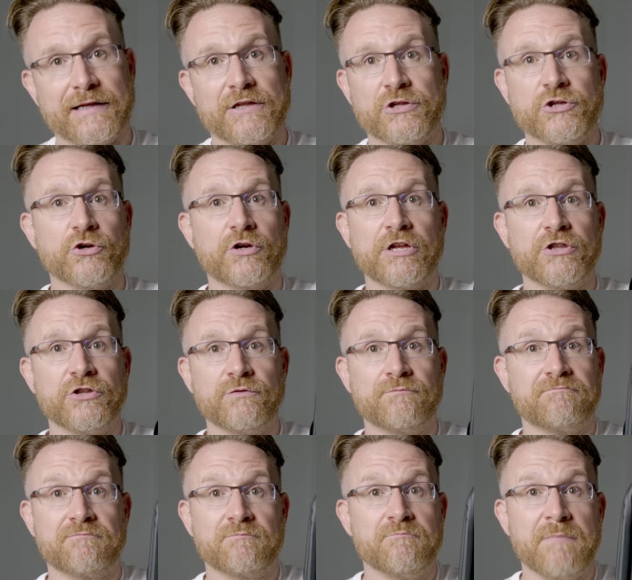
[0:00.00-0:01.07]
you can
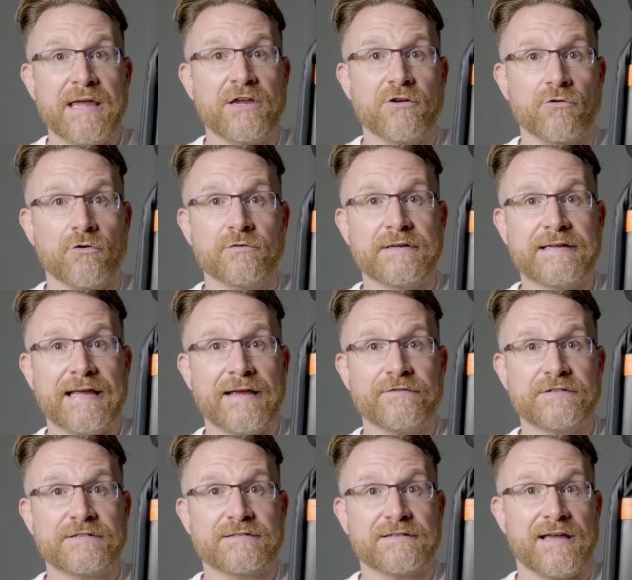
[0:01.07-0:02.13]
make your own
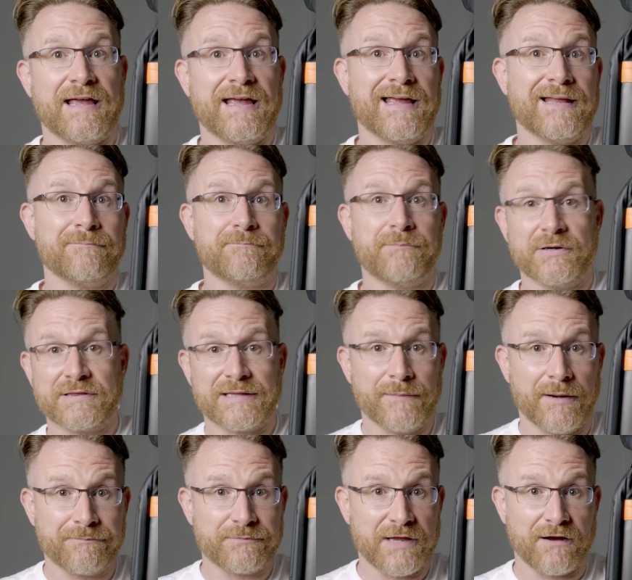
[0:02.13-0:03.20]
GIFs and put them
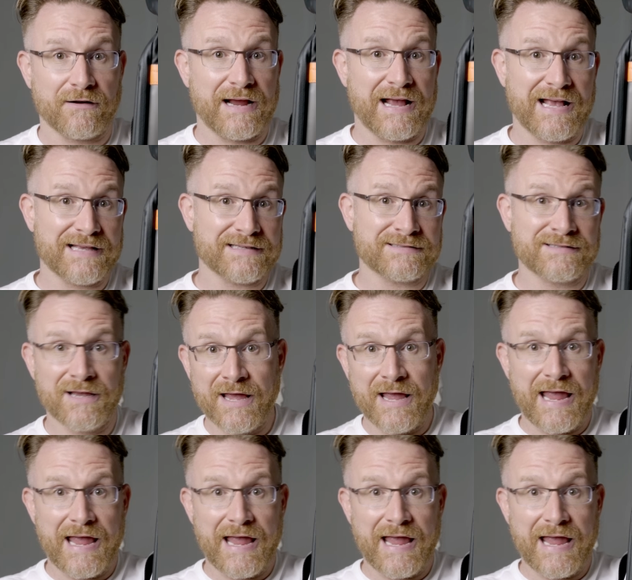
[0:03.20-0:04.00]
up there as